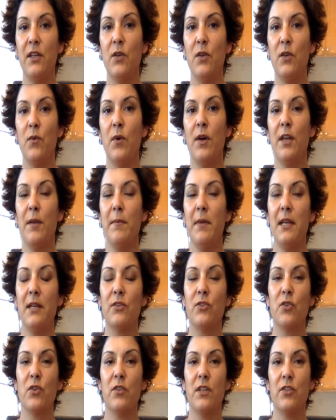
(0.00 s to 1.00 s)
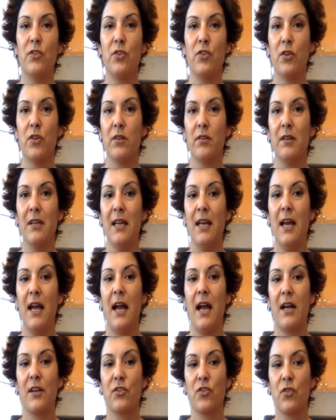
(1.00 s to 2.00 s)
You want to make sure that you're
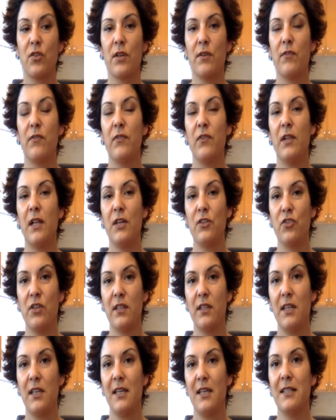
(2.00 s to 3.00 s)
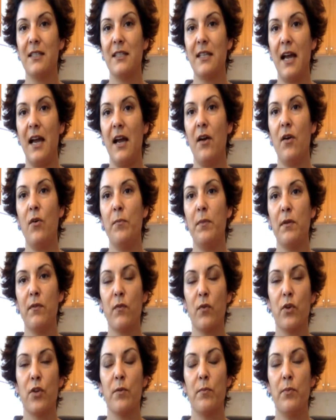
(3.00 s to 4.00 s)
actually flushing things out
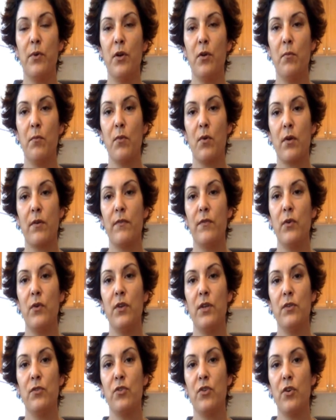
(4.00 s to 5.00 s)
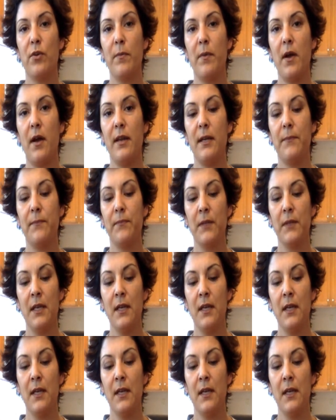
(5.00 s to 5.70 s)
before you put more food into your body.